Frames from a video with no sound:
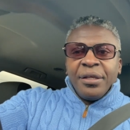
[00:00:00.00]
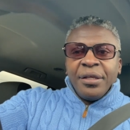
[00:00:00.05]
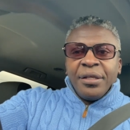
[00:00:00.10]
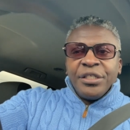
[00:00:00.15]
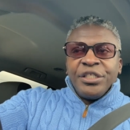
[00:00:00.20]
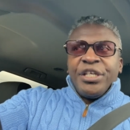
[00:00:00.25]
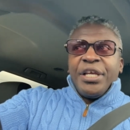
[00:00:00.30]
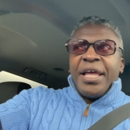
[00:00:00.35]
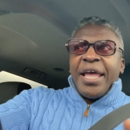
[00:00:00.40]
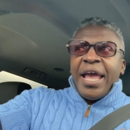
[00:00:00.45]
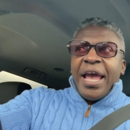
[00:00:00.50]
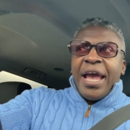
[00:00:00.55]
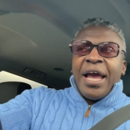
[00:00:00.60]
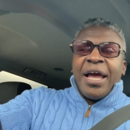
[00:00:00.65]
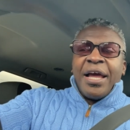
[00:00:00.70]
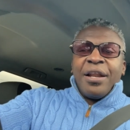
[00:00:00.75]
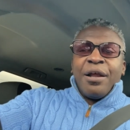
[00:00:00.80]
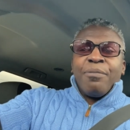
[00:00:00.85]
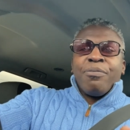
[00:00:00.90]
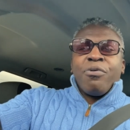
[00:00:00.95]
She
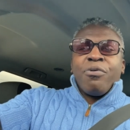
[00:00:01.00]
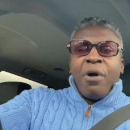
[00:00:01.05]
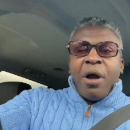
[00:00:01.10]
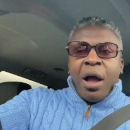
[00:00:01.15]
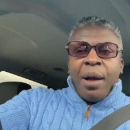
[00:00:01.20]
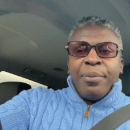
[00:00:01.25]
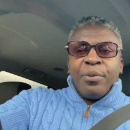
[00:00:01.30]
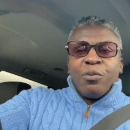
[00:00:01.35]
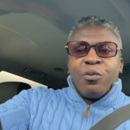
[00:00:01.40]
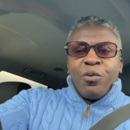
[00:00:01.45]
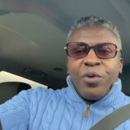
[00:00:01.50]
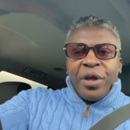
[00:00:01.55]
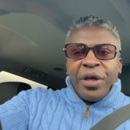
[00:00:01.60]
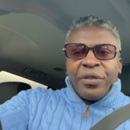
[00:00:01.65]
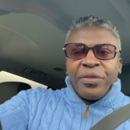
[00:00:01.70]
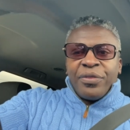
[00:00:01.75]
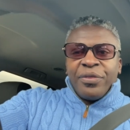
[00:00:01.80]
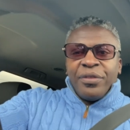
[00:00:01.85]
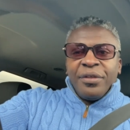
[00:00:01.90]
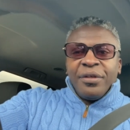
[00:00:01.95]
had a problem
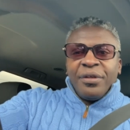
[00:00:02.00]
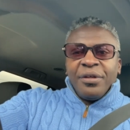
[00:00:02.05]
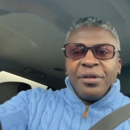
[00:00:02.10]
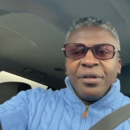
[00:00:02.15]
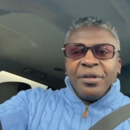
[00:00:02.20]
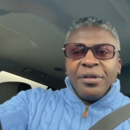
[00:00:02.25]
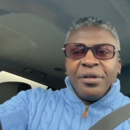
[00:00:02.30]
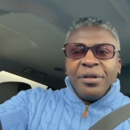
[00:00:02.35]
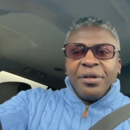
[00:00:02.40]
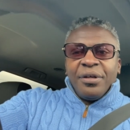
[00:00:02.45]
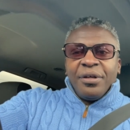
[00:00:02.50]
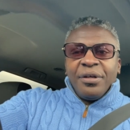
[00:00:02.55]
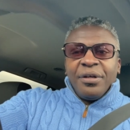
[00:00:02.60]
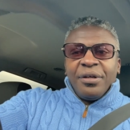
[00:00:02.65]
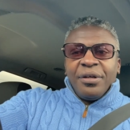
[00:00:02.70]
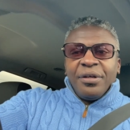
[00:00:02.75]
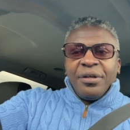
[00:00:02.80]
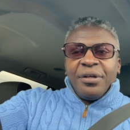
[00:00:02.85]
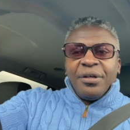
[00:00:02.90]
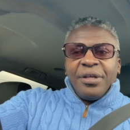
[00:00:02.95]
with
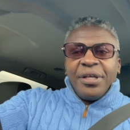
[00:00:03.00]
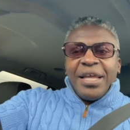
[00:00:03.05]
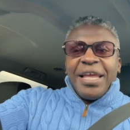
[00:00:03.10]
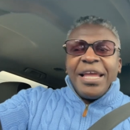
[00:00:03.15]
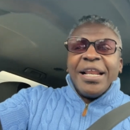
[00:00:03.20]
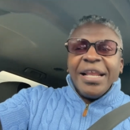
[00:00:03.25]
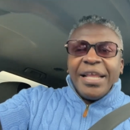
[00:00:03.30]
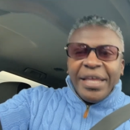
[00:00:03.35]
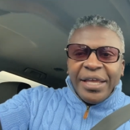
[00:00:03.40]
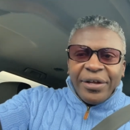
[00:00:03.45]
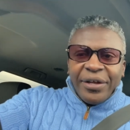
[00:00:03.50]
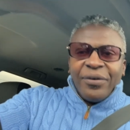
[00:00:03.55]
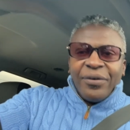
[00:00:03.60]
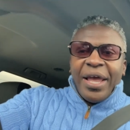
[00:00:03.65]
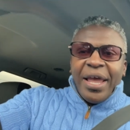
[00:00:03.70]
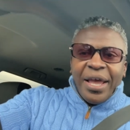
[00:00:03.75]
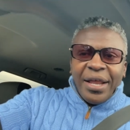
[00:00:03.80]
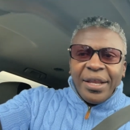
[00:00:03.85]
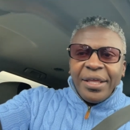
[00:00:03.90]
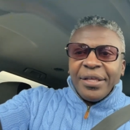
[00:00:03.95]
illegal
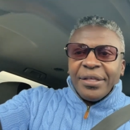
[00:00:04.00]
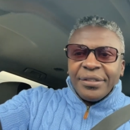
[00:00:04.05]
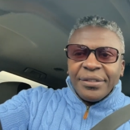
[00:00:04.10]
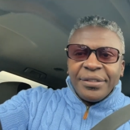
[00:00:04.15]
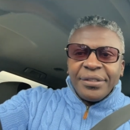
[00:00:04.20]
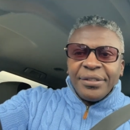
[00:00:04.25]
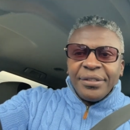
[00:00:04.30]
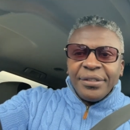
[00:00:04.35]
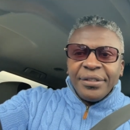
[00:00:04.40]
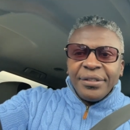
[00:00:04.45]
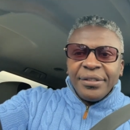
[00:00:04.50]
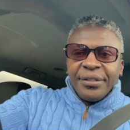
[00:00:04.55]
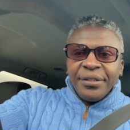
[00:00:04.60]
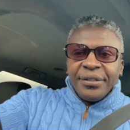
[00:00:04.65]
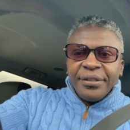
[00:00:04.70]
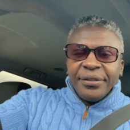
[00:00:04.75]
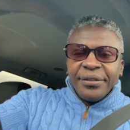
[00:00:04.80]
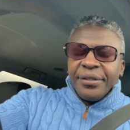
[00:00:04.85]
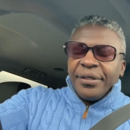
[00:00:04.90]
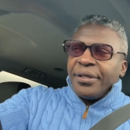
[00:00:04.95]
aliens.
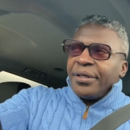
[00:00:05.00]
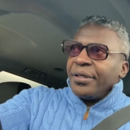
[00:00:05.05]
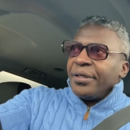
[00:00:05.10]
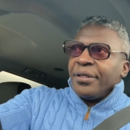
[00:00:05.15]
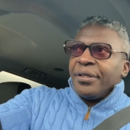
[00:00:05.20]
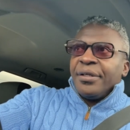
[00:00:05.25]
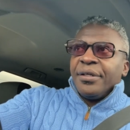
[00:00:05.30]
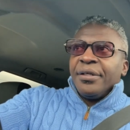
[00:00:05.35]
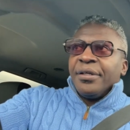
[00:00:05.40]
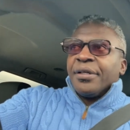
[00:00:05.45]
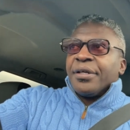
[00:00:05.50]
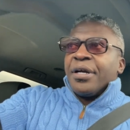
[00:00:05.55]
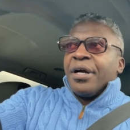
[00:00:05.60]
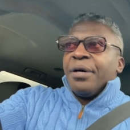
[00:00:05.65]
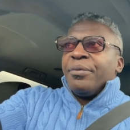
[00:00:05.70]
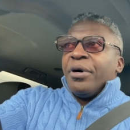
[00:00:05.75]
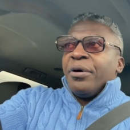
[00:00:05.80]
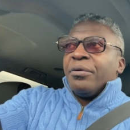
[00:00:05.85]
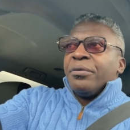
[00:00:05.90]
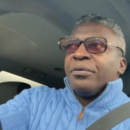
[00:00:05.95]

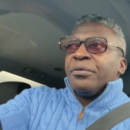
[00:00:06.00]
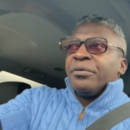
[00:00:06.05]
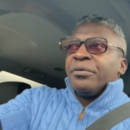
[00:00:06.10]
Come on.